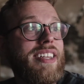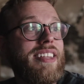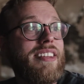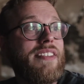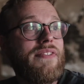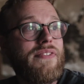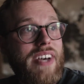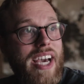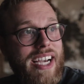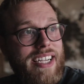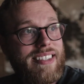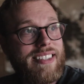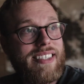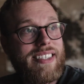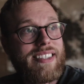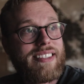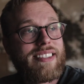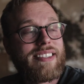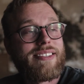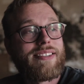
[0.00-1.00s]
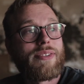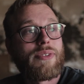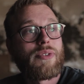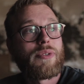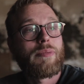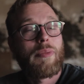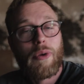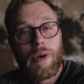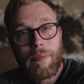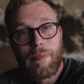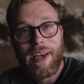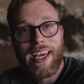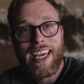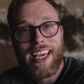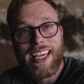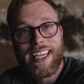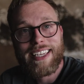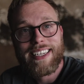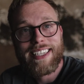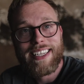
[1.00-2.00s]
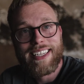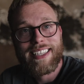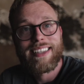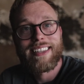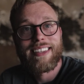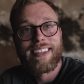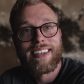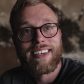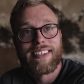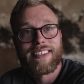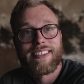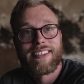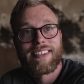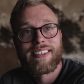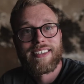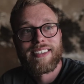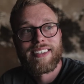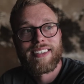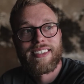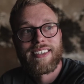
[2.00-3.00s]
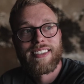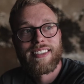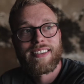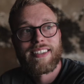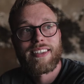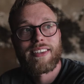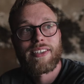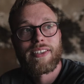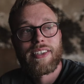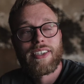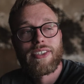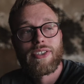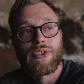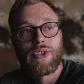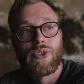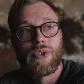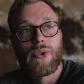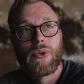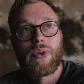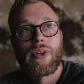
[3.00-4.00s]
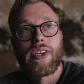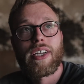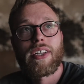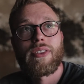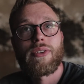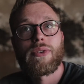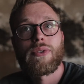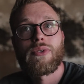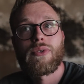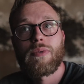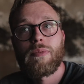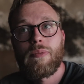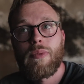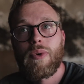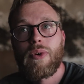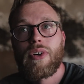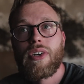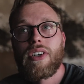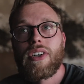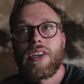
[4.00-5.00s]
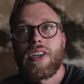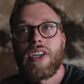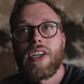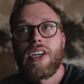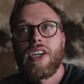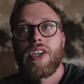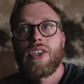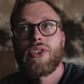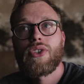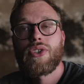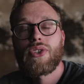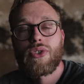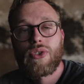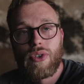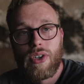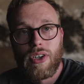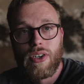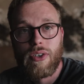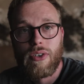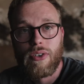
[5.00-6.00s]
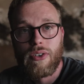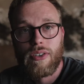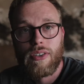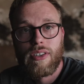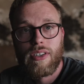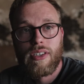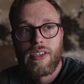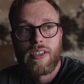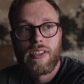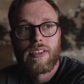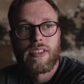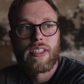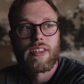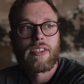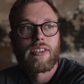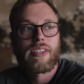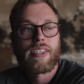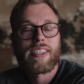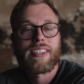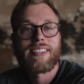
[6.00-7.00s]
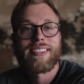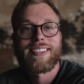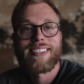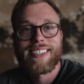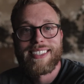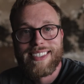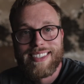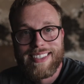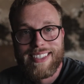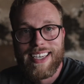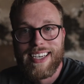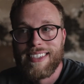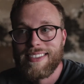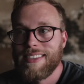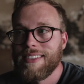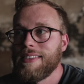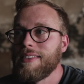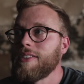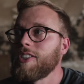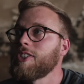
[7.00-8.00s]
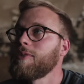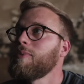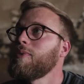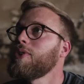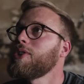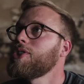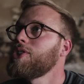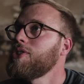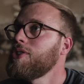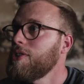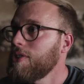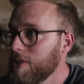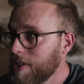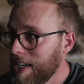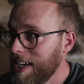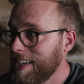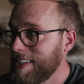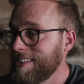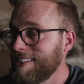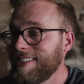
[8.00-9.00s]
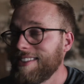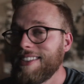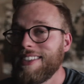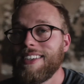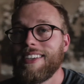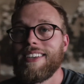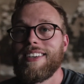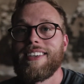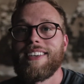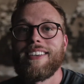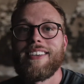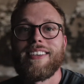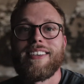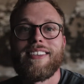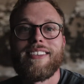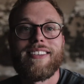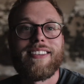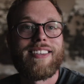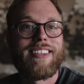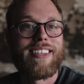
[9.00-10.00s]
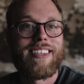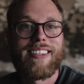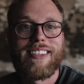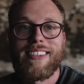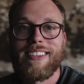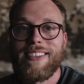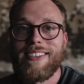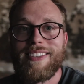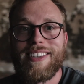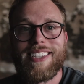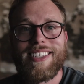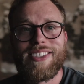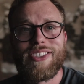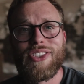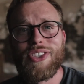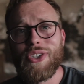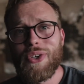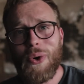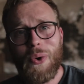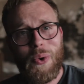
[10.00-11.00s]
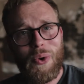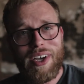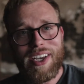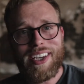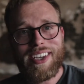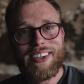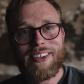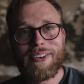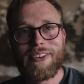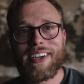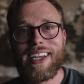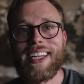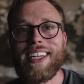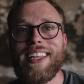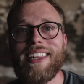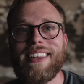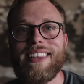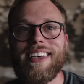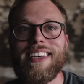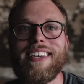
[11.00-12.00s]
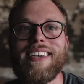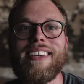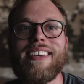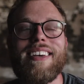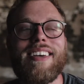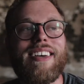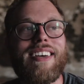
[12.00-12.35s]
The fact is there's more pain in this than there is joy, and there's more struggle than there is success, and there's more stress than joy or anything.